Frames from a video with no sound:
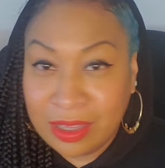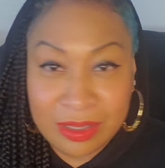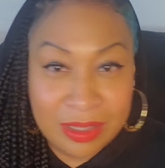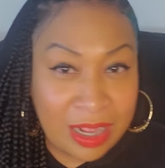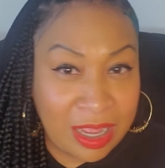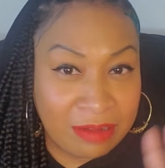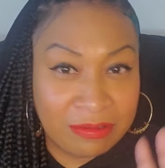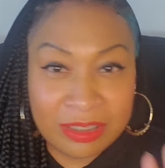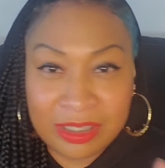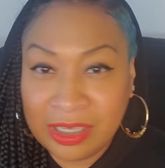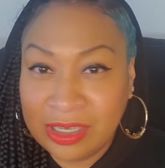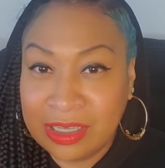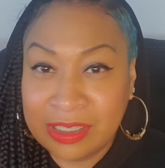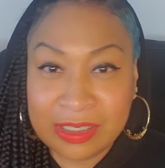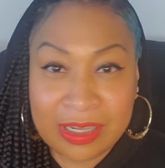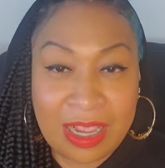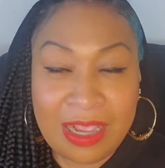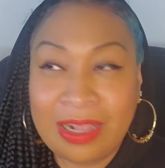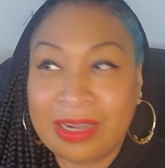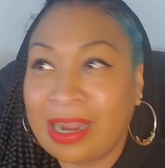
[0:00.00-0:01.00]
Not everything is
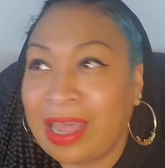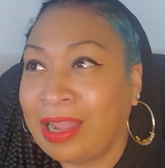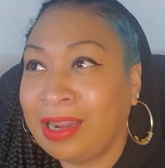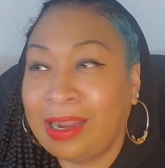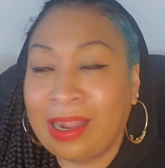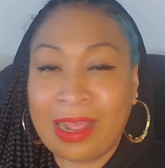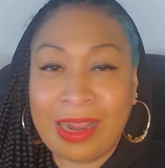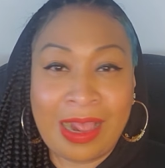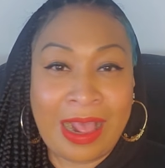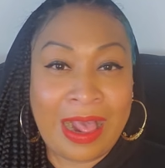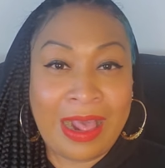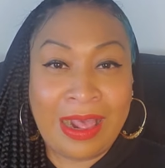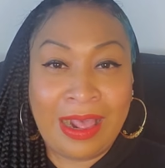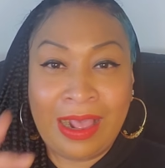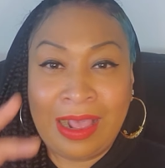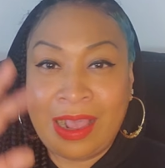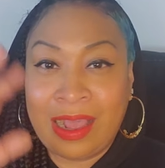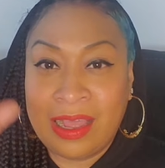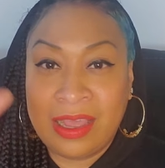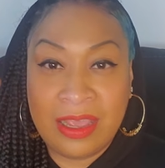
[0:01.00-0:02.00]
like la la ha ha
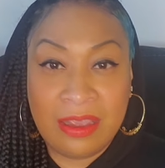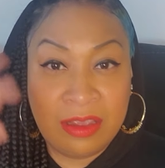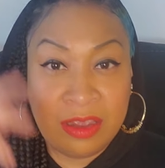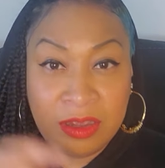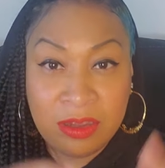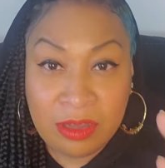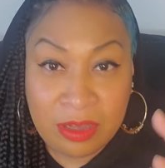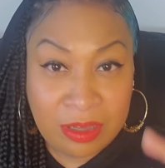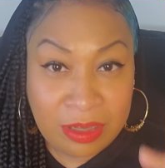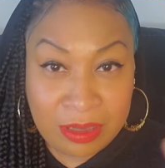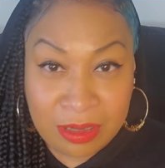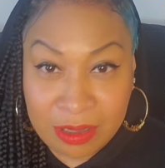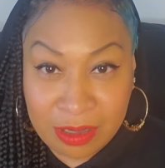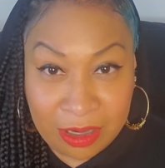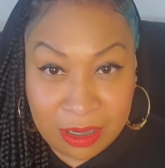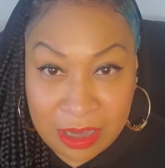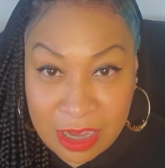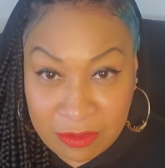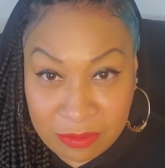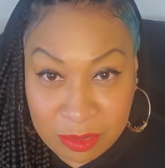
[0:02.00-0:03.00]
ha air
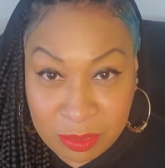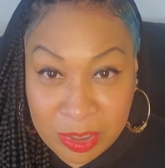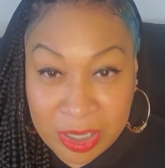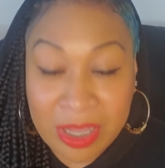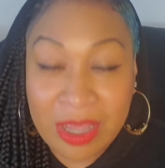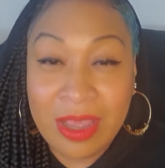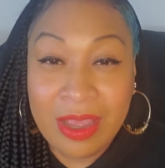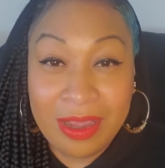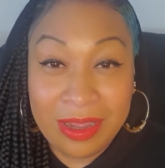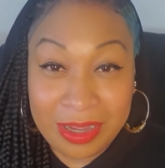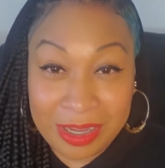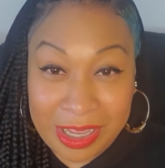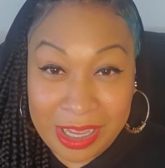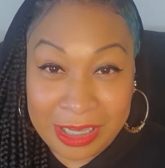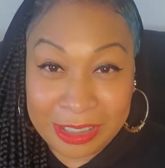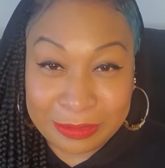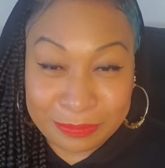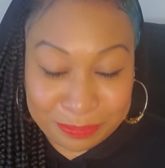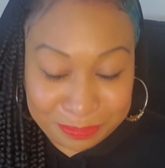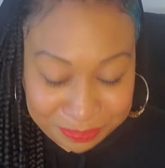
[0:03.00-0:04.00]
uh, everywhere,
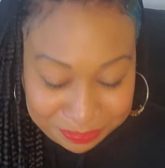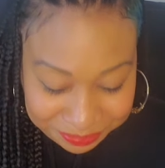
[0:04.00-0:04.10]
okay?